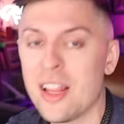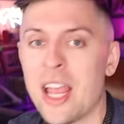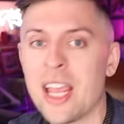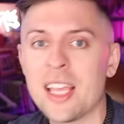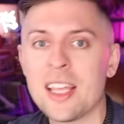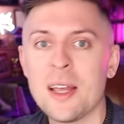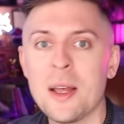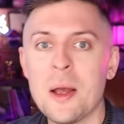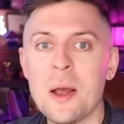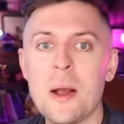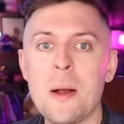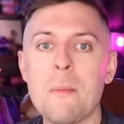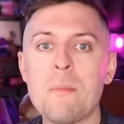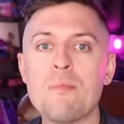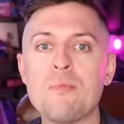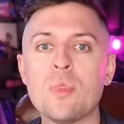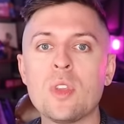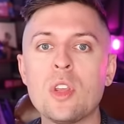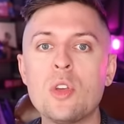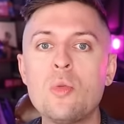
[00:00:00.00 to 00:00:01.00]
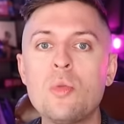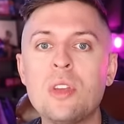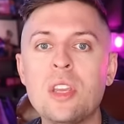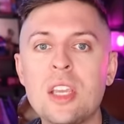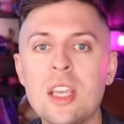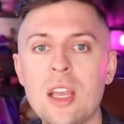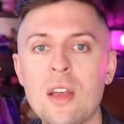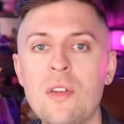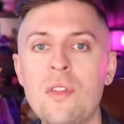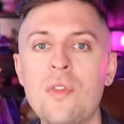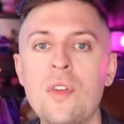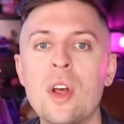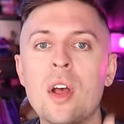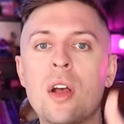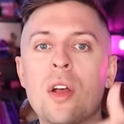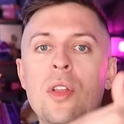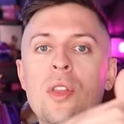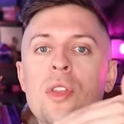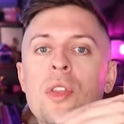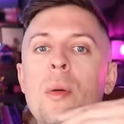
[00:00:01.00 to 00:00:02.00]
Like, you give
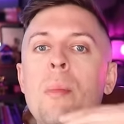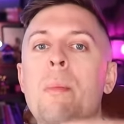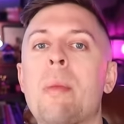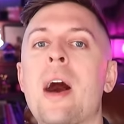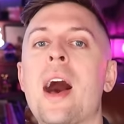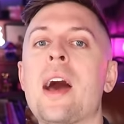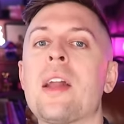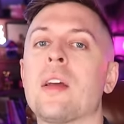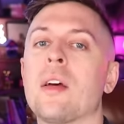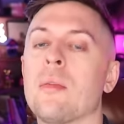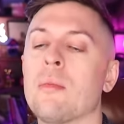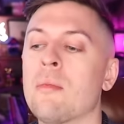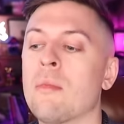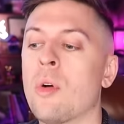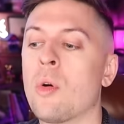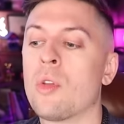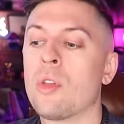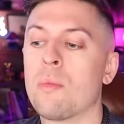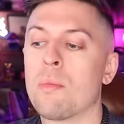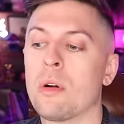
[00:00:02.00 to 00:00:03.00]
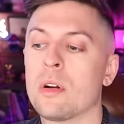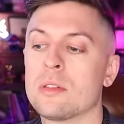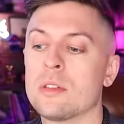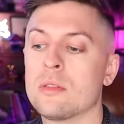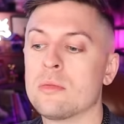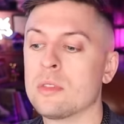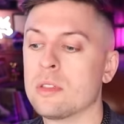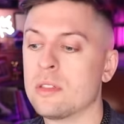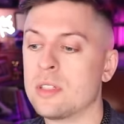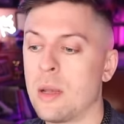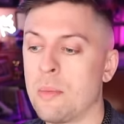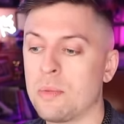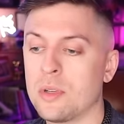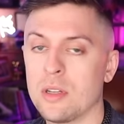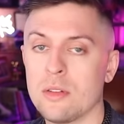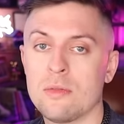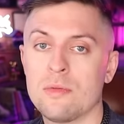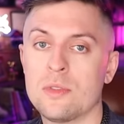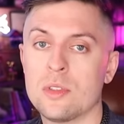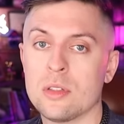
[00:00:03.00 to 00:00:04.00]
the bottom or the person
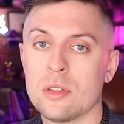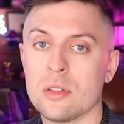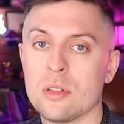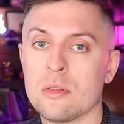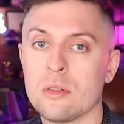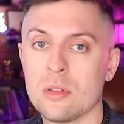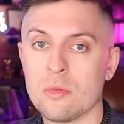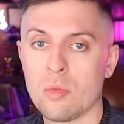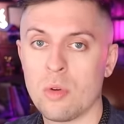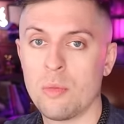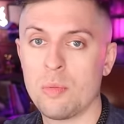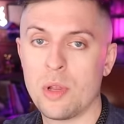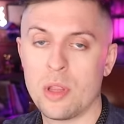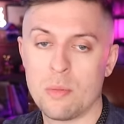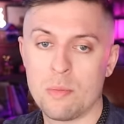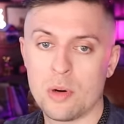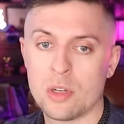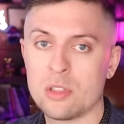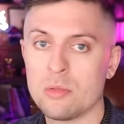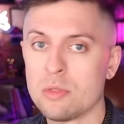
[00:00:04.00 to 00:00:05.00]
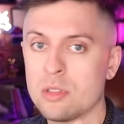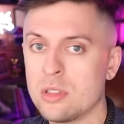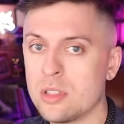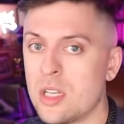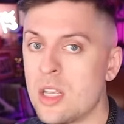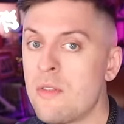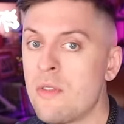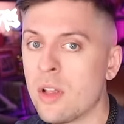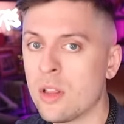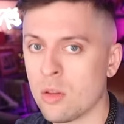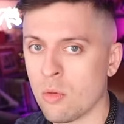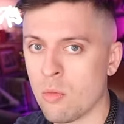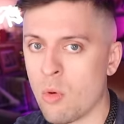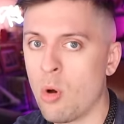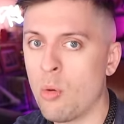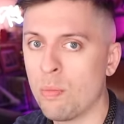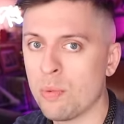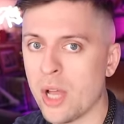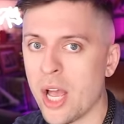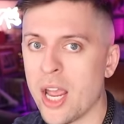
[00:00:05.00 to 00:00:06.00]
receptive to the, the role play, the person receiving the
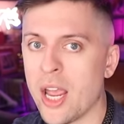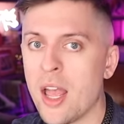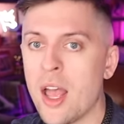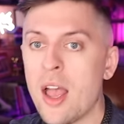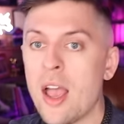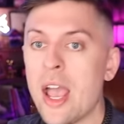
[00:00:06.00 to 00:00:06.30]
role play,